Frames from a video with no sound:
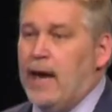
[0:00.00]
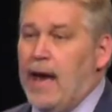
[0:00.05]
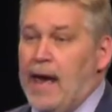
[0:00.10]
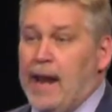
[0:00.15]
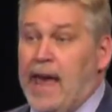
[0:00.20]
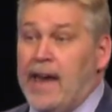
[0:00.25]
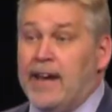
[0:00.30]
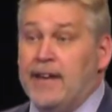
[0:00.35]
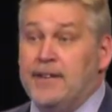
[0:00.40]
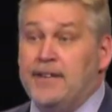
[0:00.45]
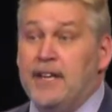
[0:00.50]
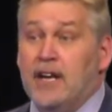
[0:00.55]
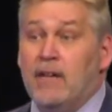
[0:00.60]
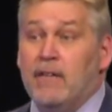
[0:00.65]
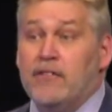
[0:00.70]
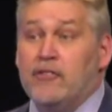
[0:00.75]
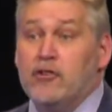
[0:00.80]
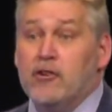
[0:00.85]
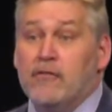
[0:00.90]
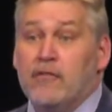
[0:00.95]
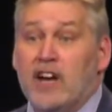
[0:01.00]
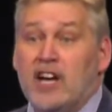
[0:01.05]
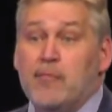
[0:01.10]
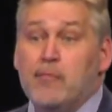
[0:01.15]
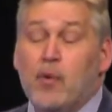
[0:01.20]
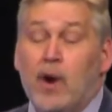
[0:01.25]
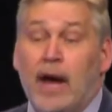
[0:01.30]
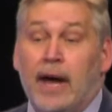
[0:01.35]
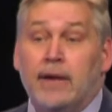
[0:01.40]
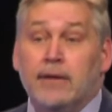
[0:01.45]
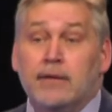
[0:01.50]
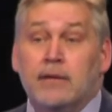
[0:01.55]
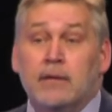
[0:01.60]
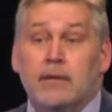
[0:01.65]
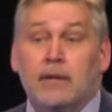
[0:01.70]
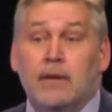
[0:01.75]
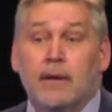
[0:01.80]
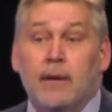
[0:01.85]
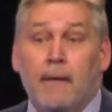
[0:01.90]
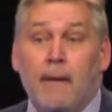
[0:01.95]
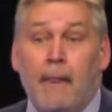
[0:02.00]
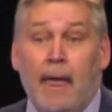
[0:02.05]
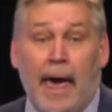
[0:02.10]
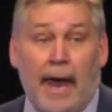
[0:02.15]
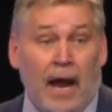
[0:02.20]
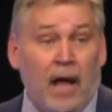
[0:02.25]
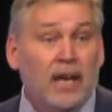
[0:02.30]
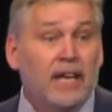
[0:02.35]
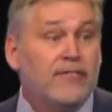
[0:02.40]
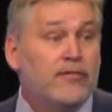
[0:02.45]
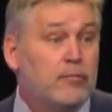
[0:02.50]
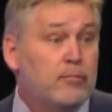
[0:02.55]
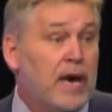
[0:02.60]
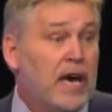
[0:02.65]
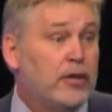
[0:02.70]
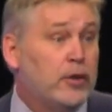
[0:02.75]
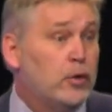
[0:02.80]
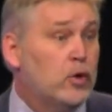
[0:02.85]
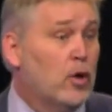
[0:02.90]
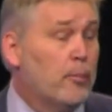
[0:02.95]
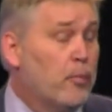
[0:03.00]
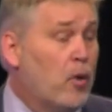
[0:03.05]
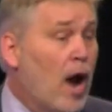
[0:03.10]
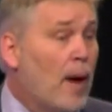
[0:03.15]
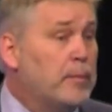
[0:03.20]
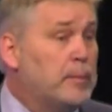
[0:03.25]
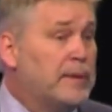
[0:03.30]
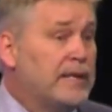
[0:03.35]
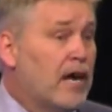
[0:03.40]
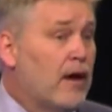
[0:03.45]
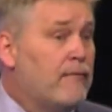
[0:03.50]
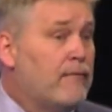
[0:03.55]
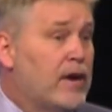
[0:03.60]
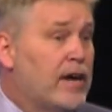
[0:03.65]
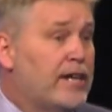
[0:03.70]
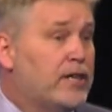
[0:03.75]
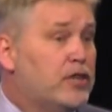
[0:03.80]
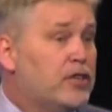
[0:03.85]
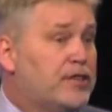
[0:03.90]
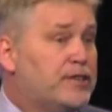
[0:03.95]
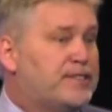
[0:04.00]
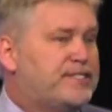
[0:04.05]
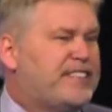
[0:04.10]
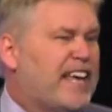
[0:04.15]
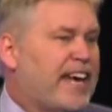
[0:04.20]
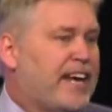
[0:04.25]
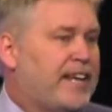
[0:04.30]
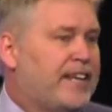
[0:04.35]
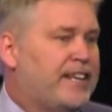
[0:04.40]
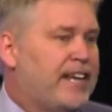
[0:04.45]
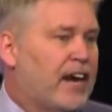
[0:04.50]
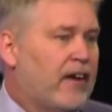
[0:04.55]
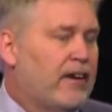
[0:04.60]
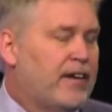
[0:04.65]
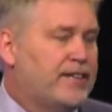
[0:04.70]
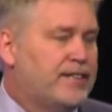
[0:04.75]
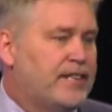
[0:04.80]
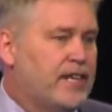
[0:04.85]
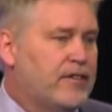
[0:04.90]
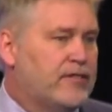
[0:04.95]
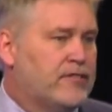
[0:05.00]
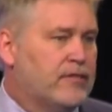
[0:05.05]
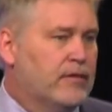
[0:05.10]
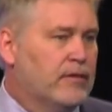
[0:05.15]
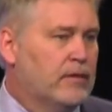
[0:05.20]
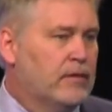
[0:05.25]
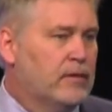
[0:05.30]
and I can tell that you're very bright. And I'll even bet you are probably a very good secondary teacher.